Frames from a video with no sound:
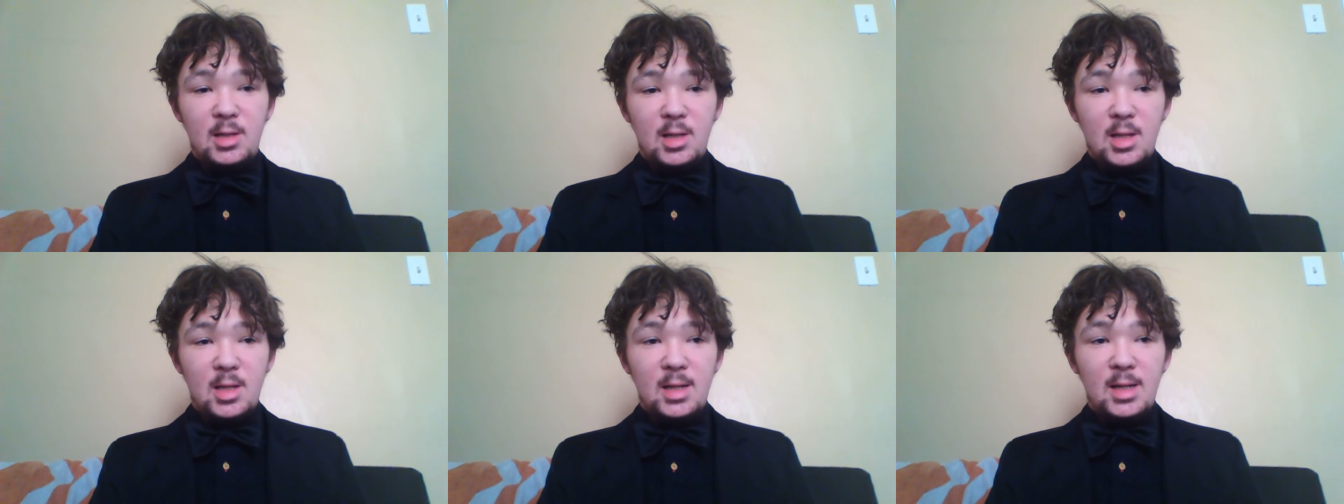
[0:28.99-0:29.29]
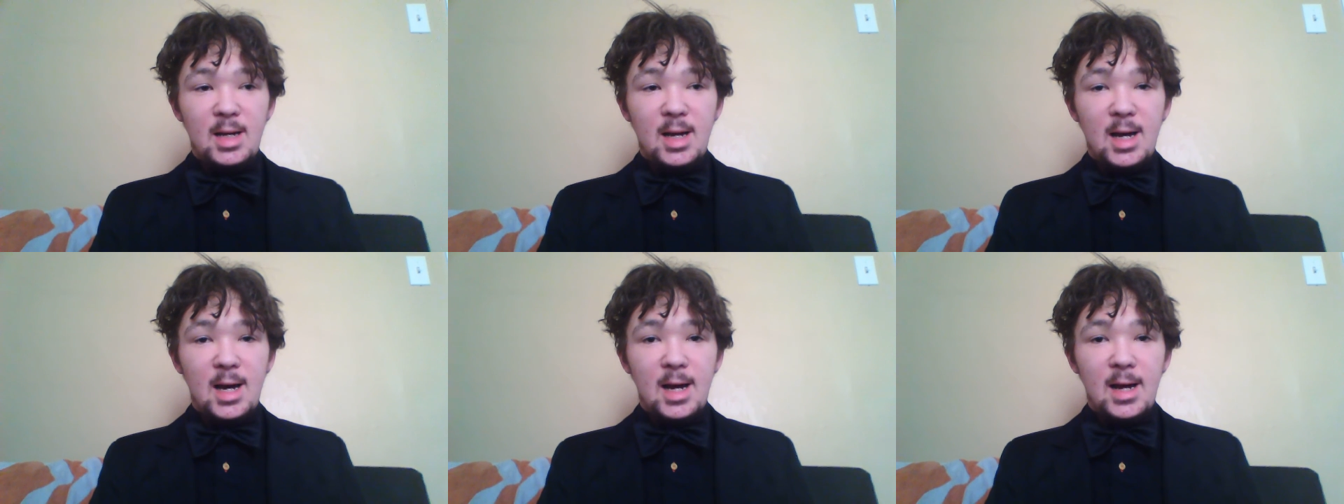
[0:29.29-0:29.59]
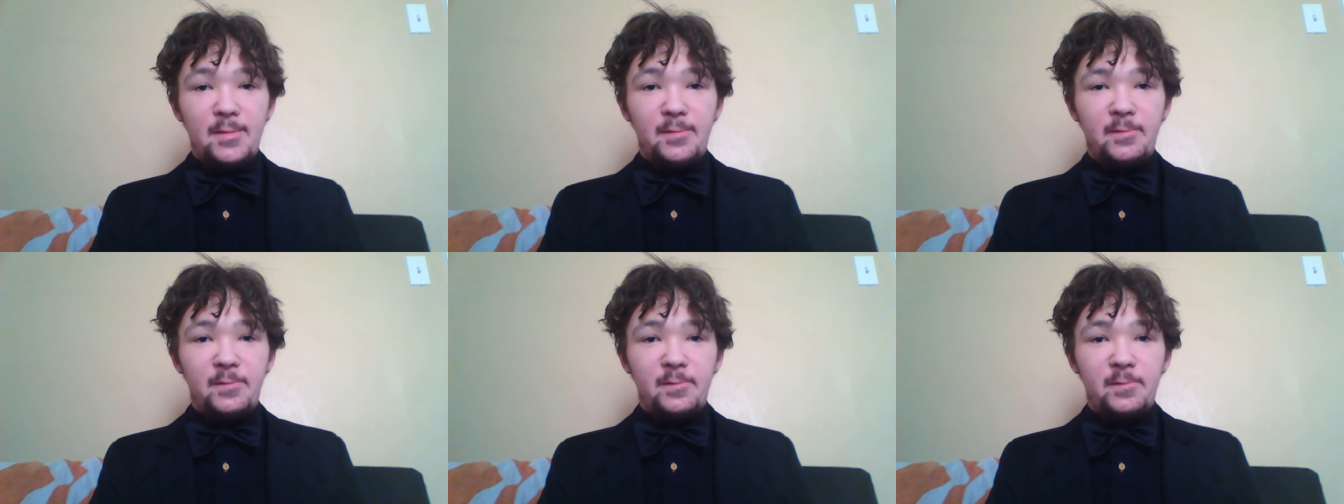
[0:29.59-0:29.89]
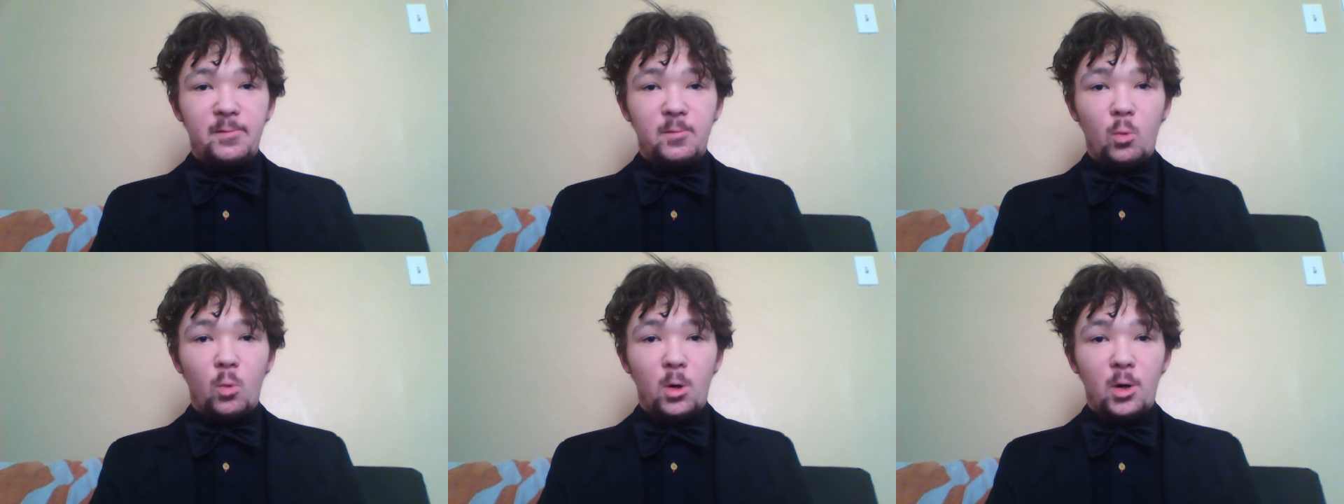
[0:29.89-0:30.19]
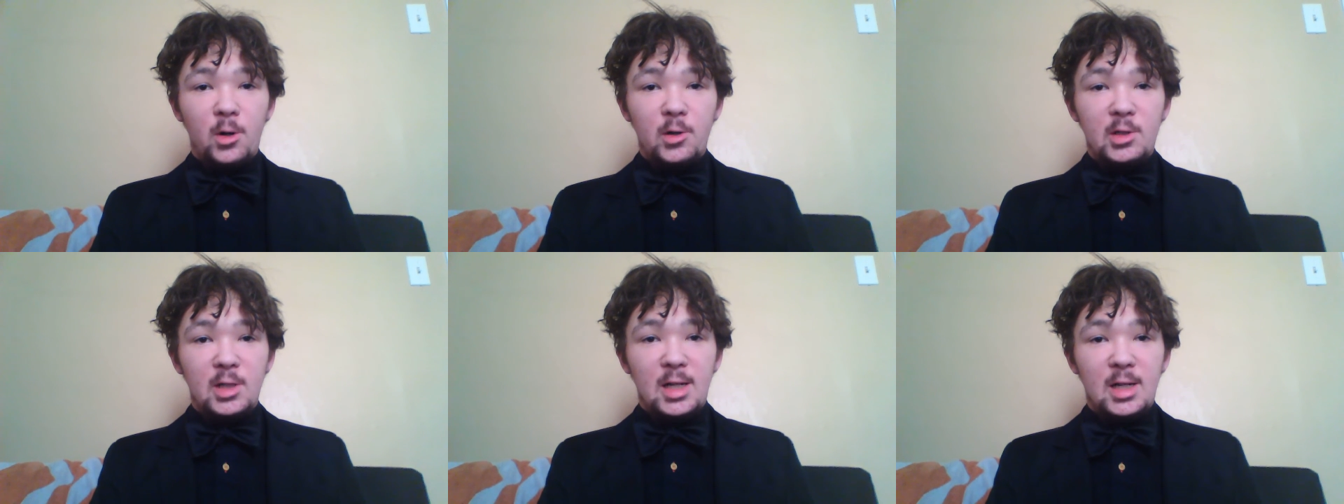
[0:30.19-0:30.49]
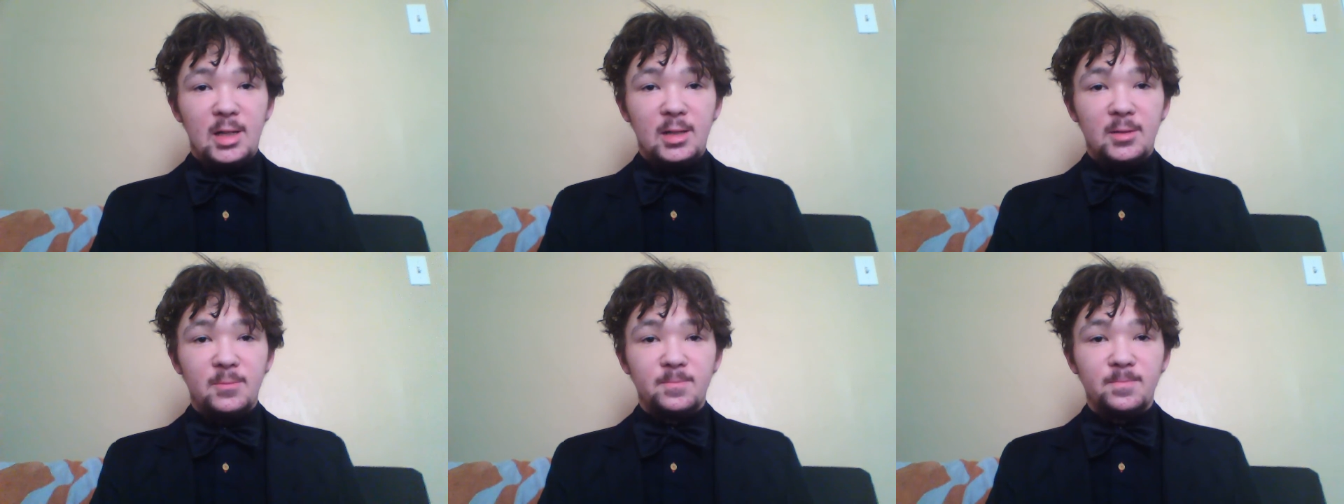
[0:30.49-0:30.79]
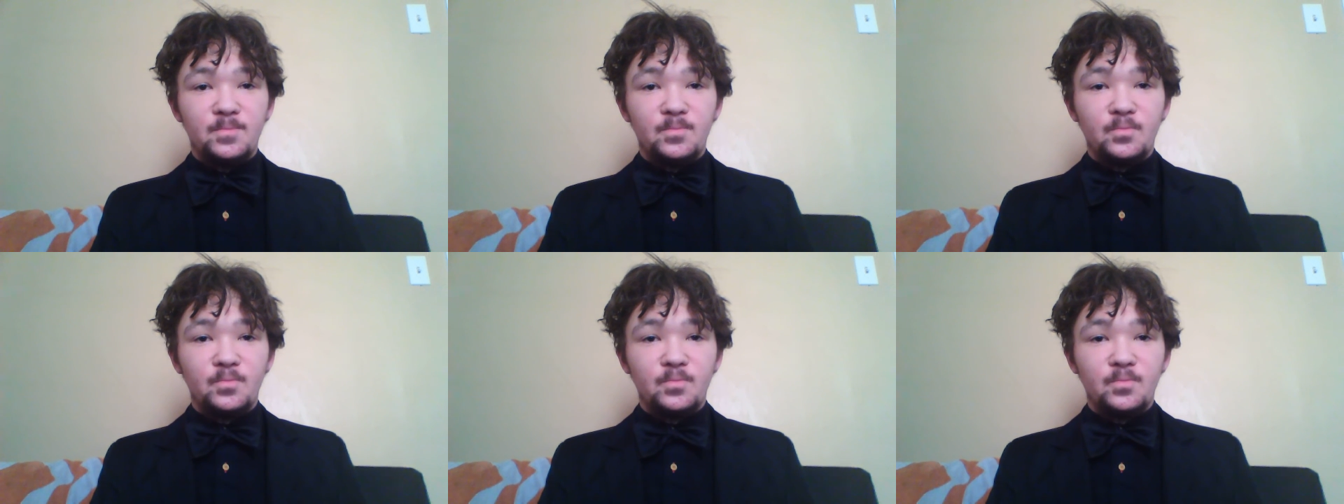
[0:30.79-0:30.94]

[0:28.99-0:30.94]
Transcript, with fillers: that I've worked on